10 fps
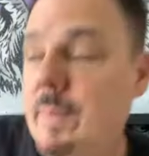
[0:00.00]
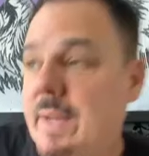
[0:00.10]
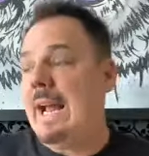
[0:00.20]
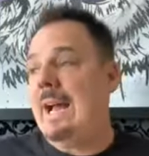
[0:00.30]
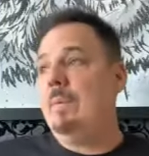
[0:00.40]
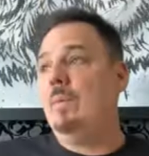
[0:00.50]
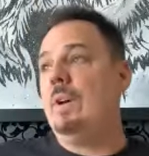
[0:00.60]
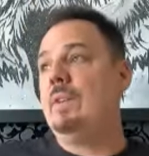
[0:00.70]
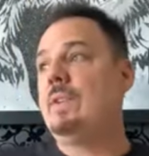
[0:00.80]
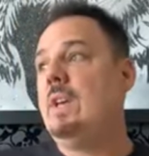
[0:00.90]
because what happened
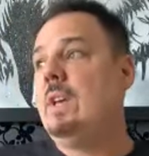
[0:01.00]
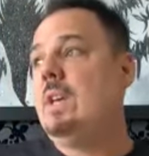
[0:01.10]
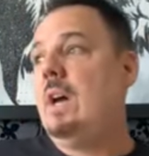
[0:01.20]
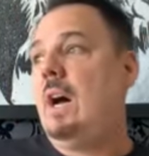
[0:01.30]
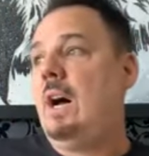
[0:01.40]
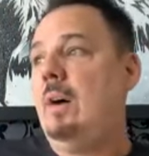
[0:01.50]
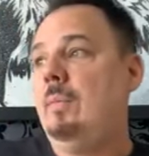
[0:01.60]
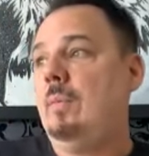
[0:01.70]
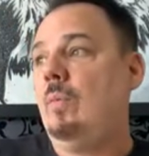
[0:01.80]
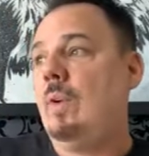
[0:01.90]
was
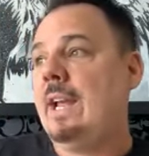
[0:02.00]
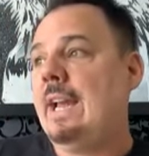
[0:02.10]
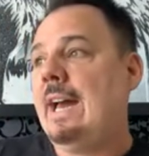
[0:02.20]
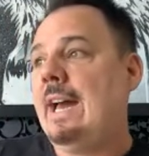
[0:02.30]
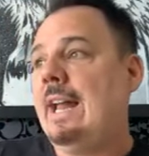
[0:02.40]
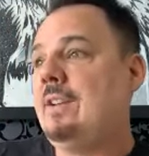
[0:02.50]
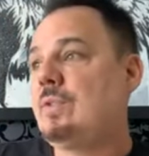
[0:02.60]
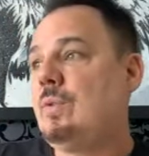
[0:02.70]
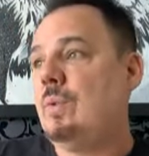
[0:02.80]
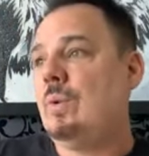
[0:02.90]
um, when I got out of
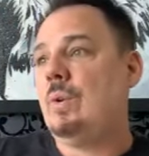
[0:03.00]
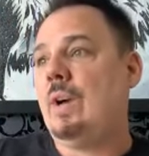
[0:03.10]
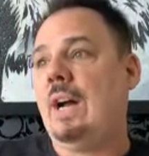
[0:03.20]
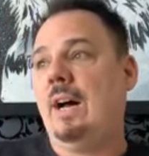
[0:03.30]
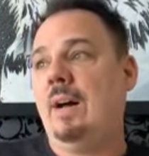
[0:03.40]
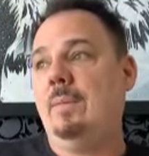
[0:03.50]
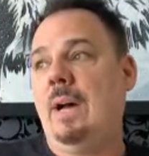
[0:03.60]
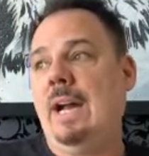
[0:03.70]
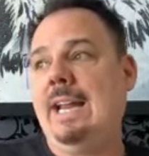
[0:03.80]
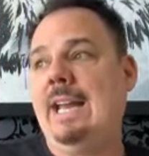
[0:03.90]
school, um,
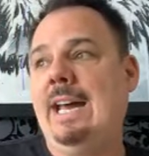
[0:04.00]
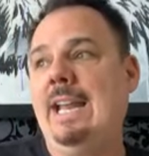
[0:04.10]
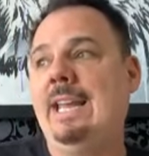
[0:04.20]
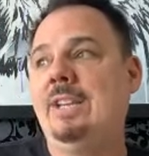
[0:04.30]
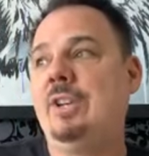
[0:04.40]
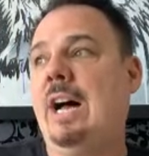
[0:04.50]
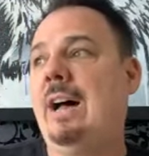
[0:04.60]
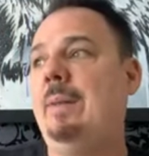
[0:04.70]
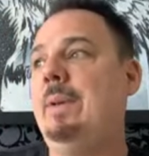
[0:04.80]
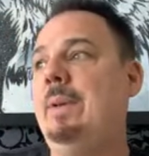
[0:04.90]
I got a
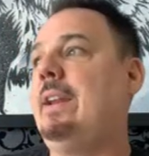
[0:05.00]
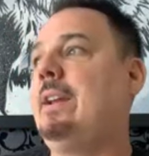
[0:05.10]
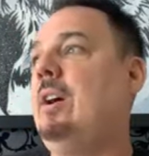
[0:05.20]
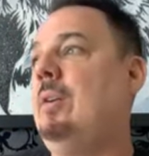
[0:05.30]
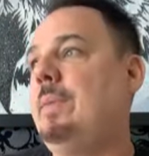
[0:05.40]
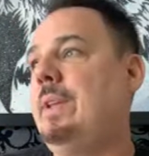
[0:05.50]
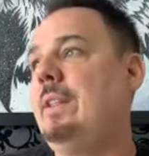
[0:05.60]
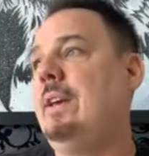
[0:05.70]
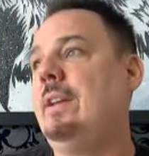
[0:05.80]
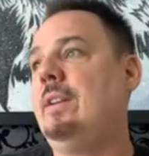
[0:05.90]
job in a
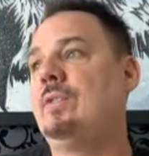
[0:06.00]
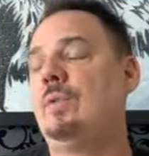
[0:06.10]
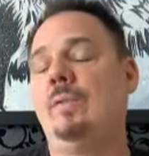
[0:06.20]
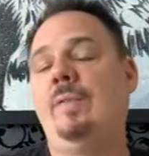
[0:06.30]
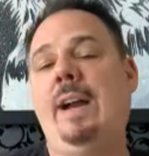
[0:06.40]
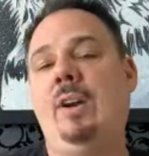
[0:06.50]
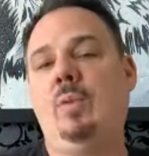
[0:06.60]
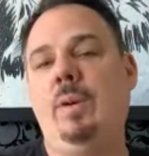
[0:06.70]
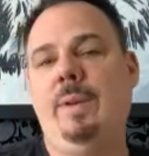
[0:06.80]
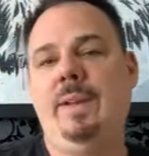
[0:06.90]
company that sold fire
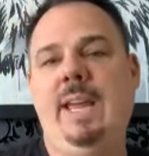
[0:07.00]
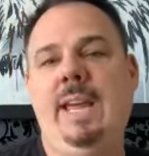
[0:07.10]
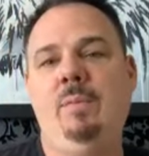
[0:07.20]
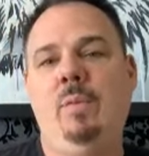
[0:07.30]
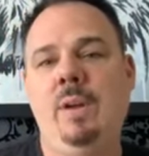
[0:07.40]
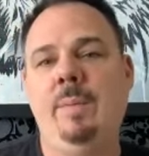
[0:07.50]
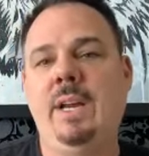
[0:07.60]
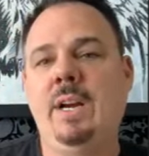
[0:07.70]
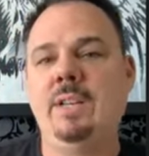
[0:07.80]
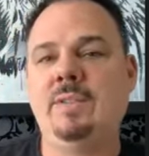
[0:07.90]
equipment. And one of my
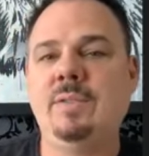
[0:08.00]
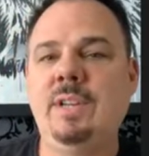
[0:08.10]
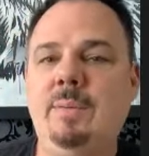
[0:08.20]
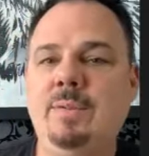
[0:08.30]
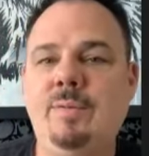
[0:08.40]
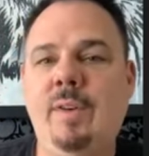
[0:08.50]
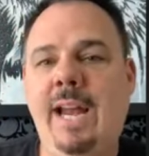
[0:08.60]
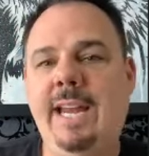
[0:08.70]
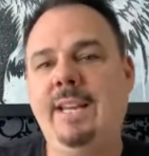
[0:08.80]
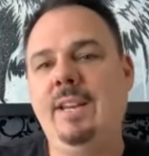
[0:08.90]
customers' name was
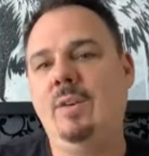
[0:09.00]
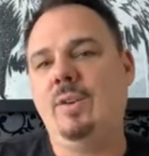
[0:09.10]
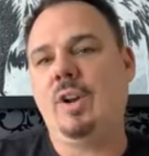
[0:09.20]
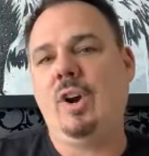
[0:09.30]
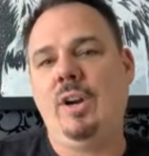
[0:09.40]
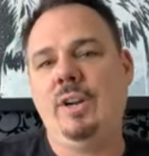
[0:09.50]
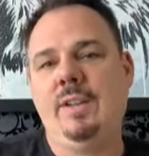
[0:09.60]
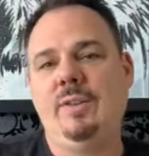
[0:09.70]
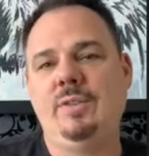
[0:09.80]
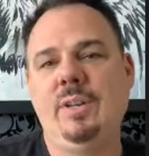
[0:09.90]
Frank, and he owned a car
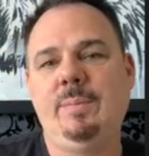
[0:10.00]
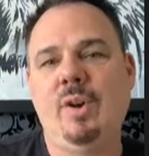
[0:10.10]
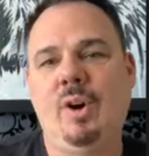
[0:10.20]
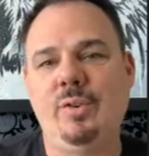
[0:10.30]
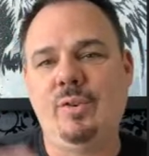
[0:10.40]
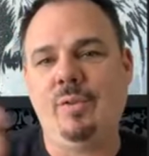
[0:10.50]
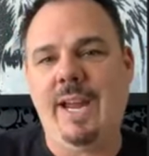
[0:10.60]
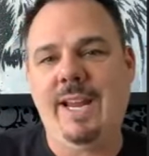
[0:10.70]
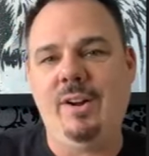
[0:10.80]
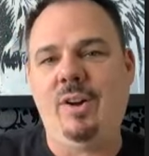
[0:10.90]
dealership called
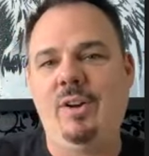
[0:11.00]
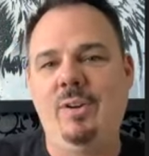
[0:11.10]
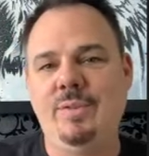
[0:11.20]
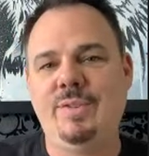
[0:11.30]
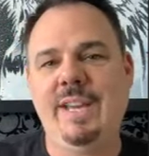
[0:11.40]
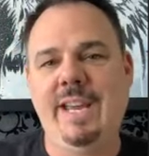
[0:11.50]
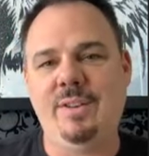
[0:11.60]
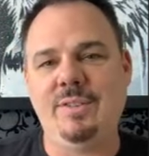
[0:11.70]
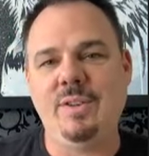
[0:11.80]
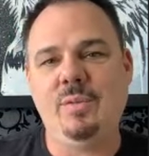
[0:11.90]
Granite Auto
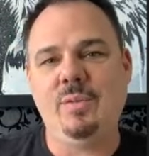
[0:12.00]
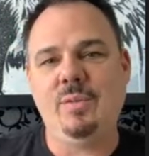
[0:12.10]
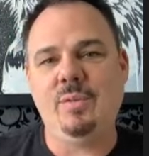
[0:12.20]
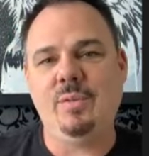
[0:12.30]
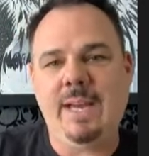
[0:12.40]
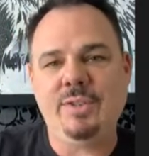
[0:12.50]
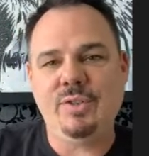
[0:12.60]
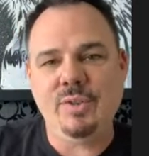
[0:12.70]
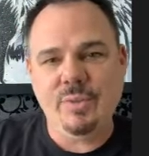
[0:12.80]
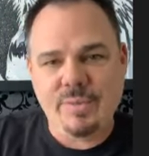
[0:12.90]
Sales in Quincy,
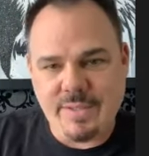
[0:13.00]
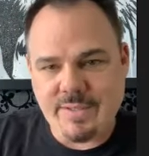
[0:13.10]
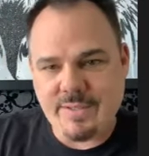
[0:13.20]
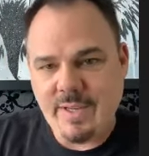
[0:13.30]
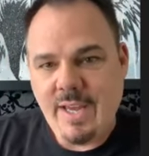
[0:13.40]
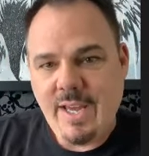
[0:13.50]
Massachusetts.